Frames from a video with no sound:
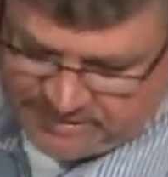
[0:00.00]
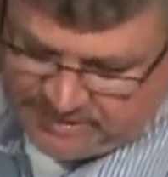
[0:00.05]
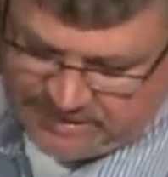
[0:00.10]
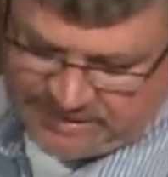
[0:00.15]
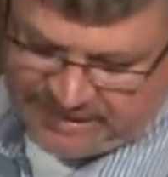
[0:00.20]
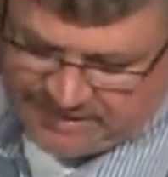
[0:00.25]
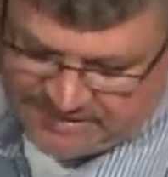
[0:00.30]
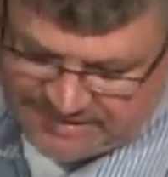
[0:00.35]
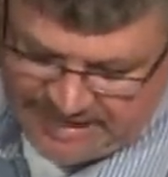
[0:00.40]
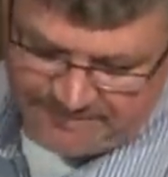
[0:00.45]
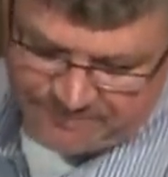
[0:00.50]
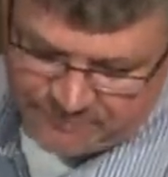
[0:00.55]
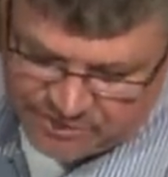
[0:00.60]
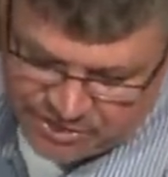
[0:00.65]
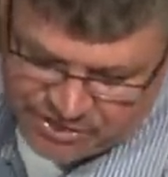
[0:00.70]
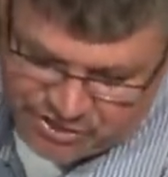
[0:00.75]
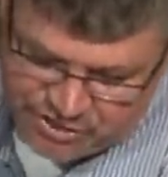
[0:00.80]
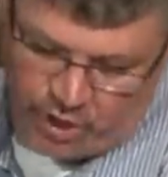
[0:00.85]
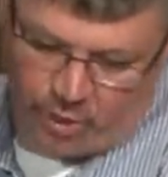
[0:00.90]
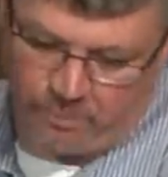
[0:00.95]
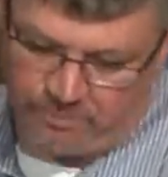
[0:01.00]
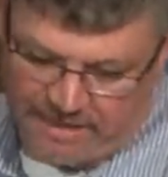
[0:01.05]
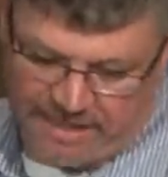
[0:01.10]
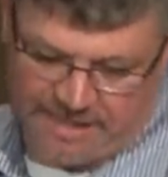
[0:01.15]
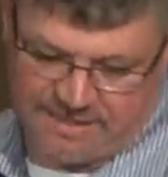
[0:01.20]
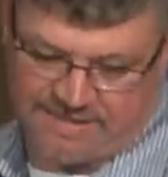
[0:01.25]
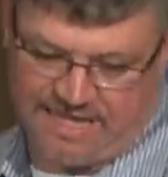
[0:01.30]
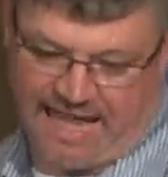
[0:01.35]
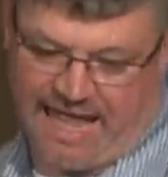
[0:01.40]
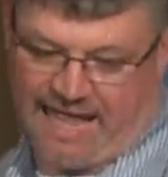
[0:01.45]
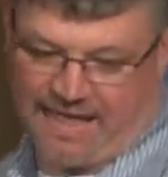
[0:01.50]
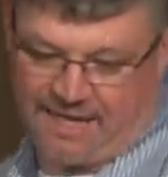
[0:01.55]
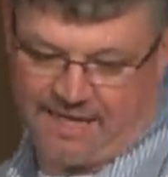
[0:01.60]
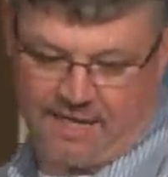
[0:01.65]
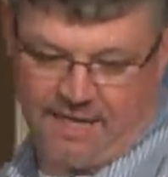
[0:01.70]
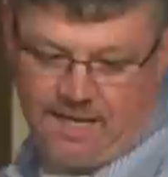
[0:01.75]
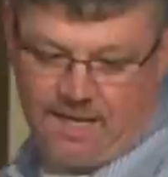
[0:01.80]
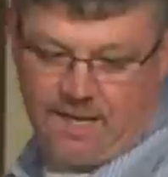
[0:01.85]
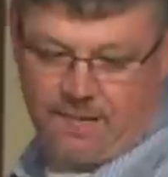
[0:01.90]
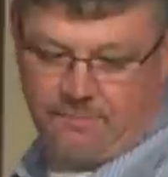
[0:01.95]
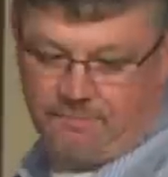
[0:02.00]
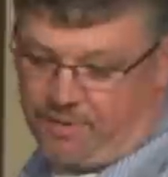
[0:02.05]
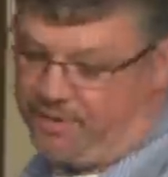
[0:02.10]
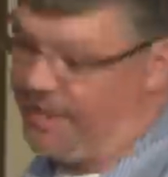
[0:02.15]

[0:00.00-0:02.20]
the attempt to stop the attack, but